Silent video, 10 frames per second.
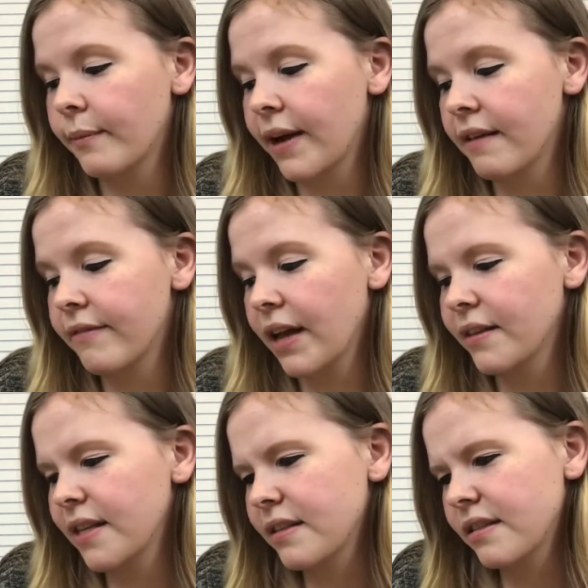but I
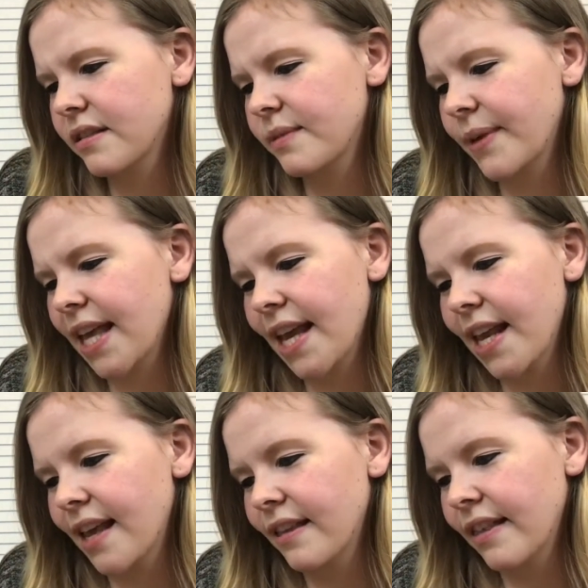found this
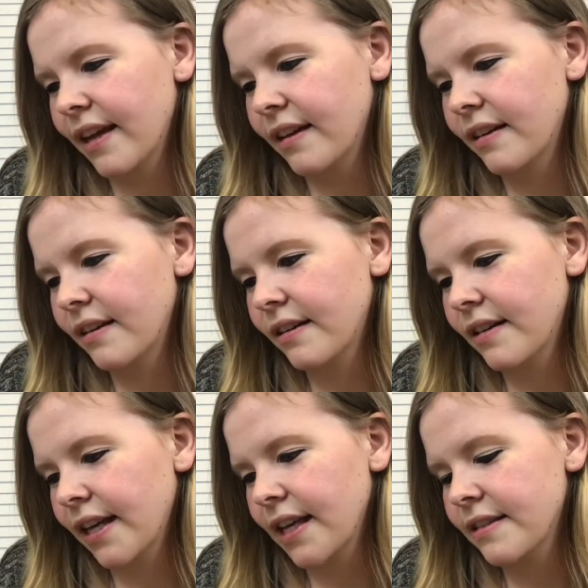spaghetti that
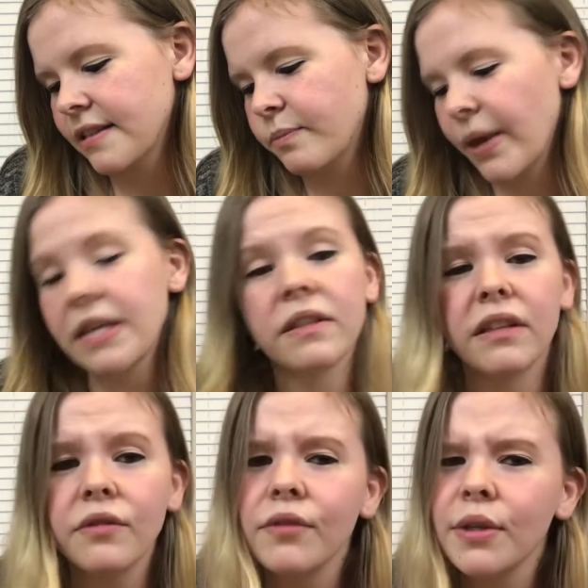I guess is
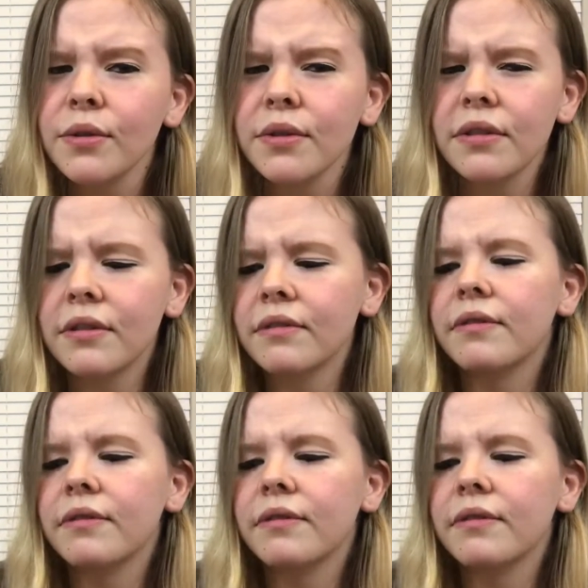basil infused.